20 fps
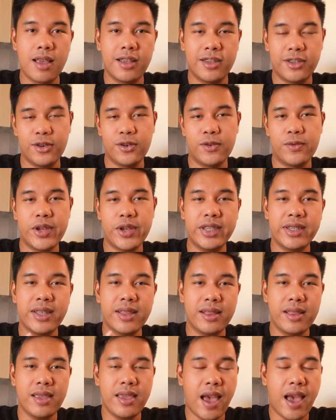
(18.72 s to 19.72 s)
So
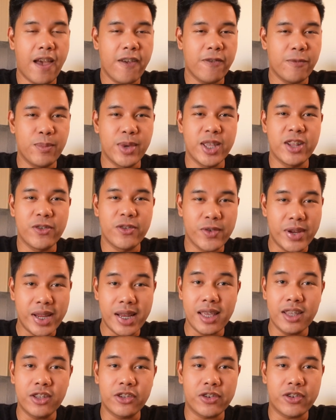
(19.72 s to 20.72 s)
recently, I've been
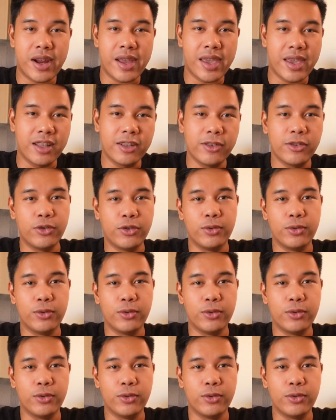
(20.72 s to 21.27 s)
really trying